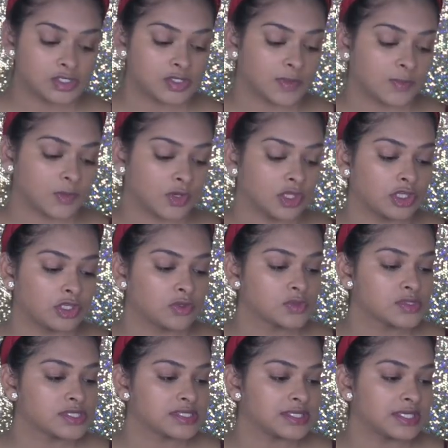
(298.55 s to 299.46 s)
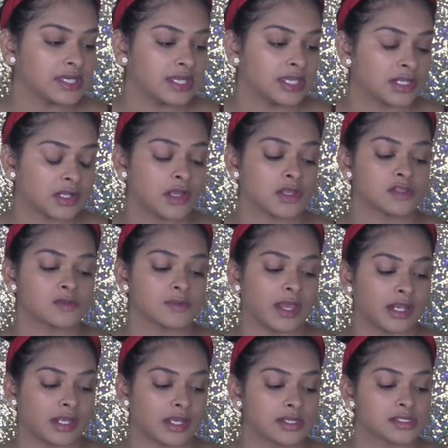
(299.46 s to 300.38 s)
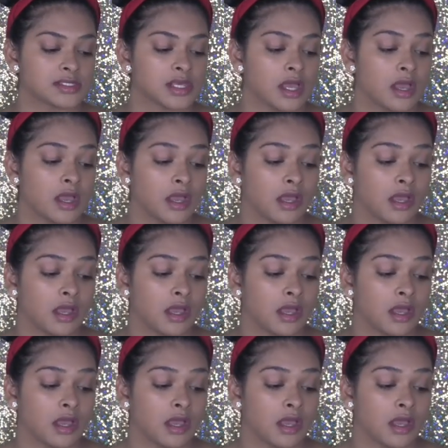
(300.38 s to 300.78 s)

So I'm going to use the IT Cosmetics